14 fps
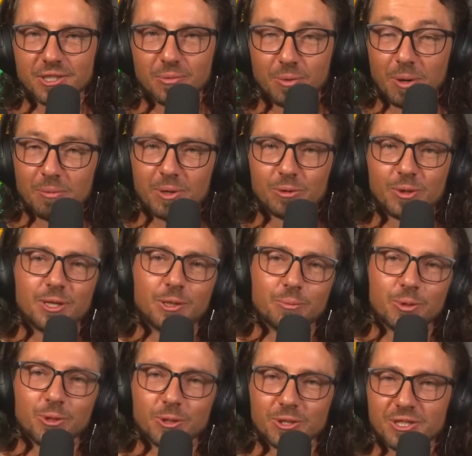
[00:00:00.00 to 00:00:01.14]
So probably read the
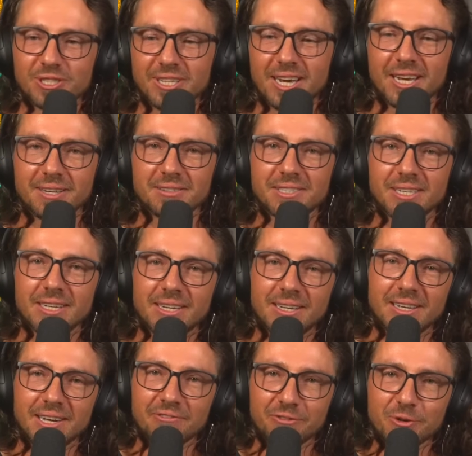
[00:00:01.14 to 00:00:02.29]
books and
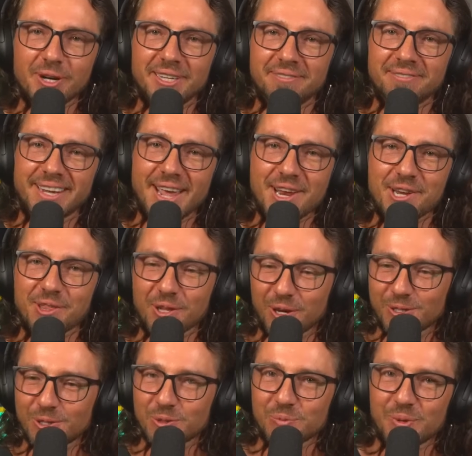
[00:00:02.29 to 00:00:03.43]
avoid eating
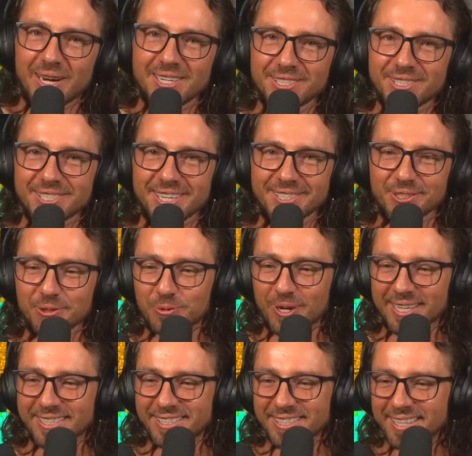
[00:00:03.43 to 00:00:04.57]
those bugs, as
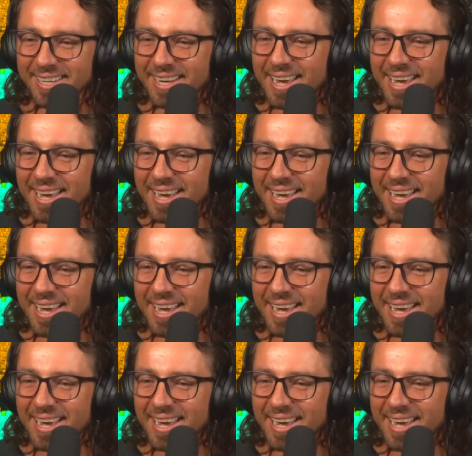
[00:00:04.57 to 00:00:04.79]
always.